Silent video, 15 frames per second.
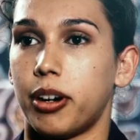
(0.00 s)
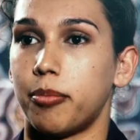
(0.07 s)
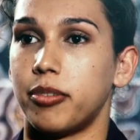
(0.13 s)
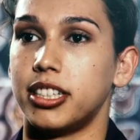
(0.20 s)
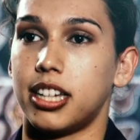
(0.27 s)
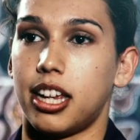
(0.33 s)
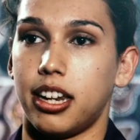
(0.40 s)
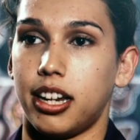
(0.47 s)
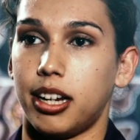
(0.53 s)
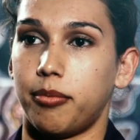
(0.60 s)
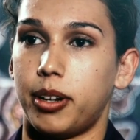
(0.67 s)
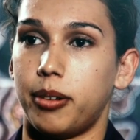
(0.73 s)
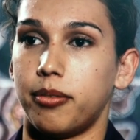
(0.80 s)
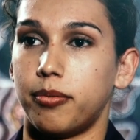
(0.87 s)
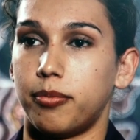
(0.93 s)
representing
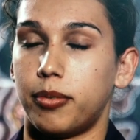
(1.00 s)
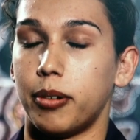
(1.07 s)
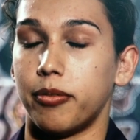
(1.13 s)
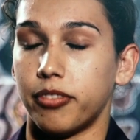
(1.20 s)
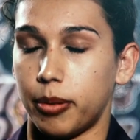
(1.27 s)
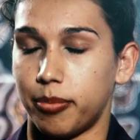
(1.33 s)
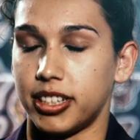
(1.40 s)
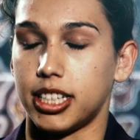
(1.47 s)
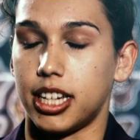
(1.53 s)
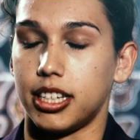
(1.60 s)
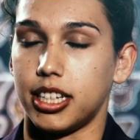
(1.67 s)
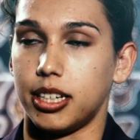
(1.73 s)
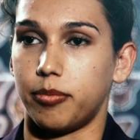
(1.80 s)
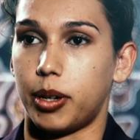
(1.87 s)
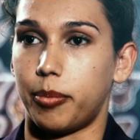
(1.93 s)

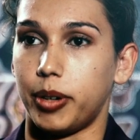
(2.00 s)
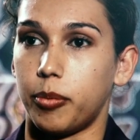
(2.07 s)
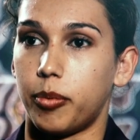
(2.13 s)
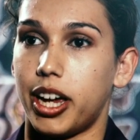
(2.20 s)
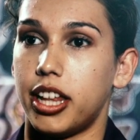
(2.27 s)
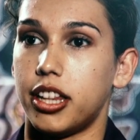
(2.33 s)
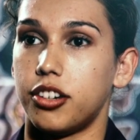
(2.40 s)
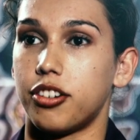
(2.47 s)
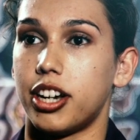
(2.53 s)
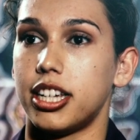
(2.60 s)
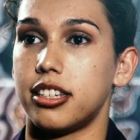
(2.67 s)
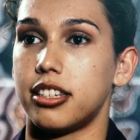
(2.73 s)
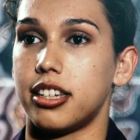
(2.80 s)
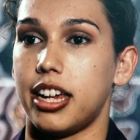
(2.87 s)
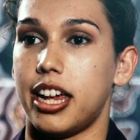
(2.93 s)
when we wear the
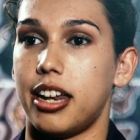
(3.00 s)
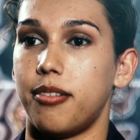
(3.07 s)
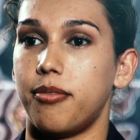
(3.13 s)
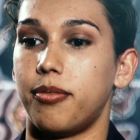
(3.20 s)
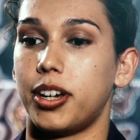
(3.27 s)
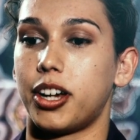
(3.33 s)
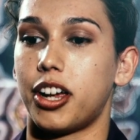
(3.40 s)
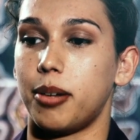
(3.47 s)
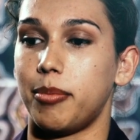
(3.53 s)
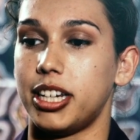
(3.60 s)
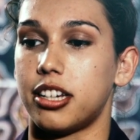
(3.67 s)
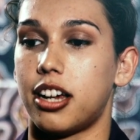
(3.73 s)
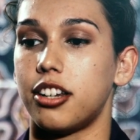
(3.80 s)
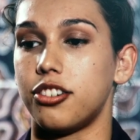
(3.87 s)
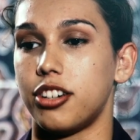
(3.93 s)
dress, and we're going to
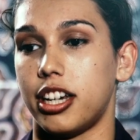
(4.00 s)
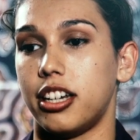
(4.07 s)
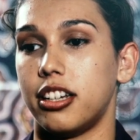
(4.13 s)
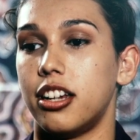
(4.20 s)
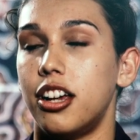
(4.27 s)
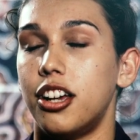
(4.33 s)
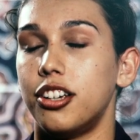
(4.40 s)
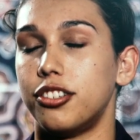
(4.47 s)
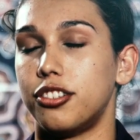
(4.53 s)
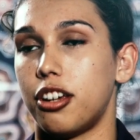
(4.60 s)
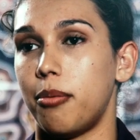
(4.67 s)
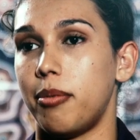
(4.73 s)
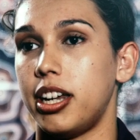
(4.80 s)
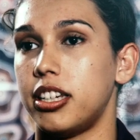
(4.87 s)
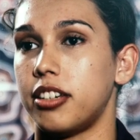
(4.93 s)
be touching
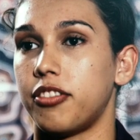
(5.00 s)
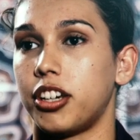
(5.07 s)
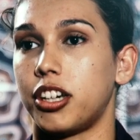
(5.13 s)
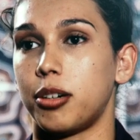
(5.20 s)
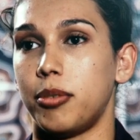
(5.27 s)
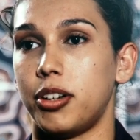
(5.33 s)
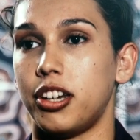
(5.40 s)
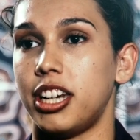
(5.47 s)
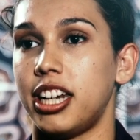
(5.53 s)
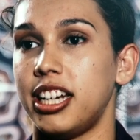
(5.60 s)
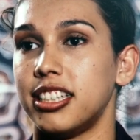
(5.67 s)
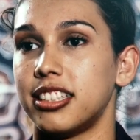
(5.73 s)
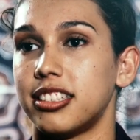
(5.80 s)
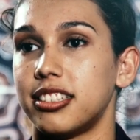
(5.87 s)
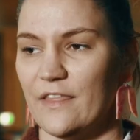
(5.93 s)
so many different
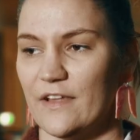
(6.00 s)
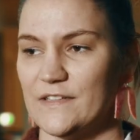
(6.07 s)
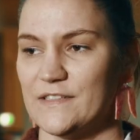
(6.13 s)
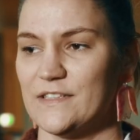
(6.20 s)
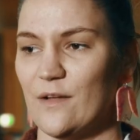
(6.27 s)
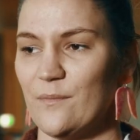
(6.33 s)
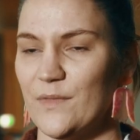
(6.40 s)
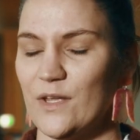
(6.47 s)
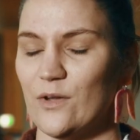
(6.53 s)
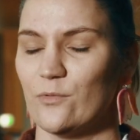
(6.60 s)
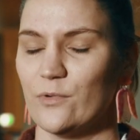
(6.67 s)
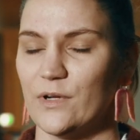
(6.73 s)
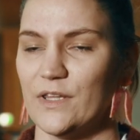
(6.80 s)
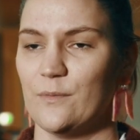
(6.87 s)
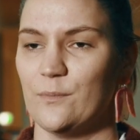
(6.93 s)
communities. There's
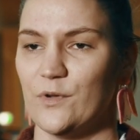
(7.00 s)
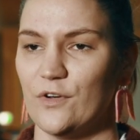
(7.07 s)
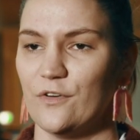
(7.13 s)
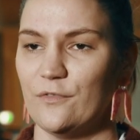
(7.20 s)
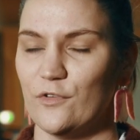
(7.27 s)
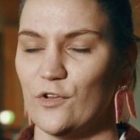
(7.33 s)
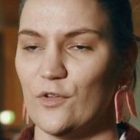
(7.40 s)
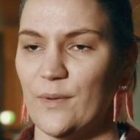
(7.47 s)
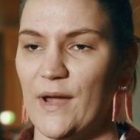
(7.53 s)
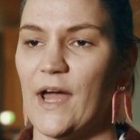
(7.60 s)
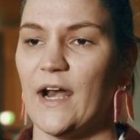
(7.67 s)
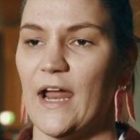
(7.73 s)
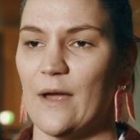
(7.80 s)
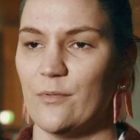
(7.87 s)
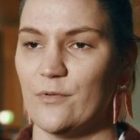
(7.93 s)
something really beautiful
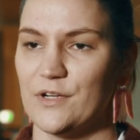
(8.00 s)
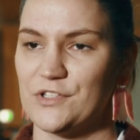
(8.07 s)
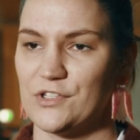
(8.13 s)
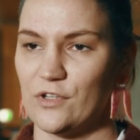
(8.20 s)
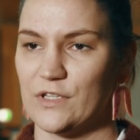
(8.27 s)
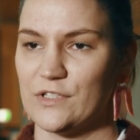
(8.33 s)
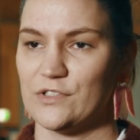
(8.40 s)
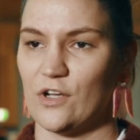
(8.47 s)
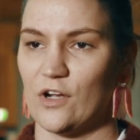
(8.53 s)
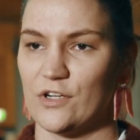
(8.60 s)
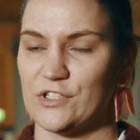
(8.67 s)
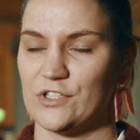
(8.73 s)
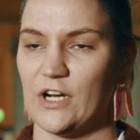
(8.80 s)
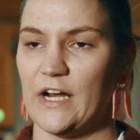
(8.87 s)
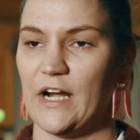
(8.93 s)
about Aboriginal and
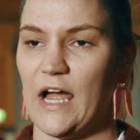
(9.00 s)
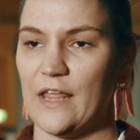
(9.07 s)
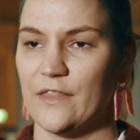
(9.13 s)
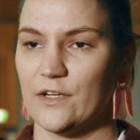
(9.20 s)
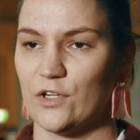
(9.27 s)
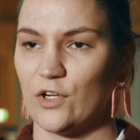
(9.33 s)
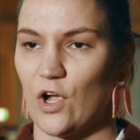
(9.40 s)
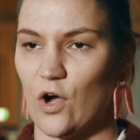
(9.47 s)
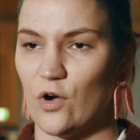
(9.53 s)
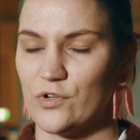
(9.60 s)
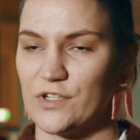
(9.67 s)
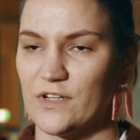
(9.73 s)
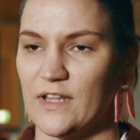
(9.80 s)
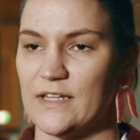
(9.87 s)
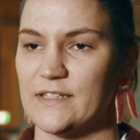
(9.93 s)
Torres Strait Islander
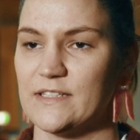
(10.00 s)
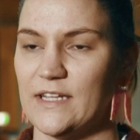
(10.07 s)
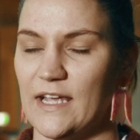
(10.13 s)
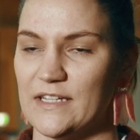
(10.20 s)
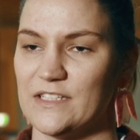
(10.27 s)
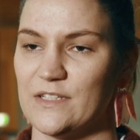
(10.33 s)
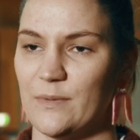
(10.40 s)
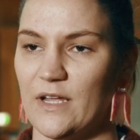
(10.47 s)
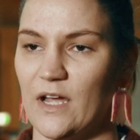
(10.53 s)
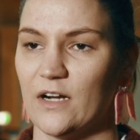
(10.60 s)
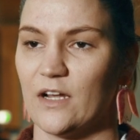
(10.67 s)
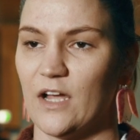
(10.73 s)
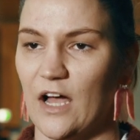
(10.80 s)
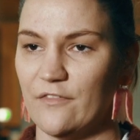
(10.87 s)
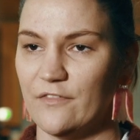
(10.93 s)
culture that's yet to be
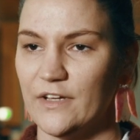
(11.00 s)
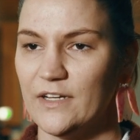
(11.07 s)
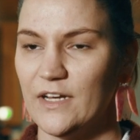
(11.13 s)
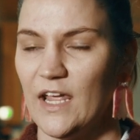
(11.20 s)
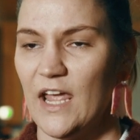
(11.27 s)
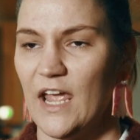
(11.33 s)
uncovered,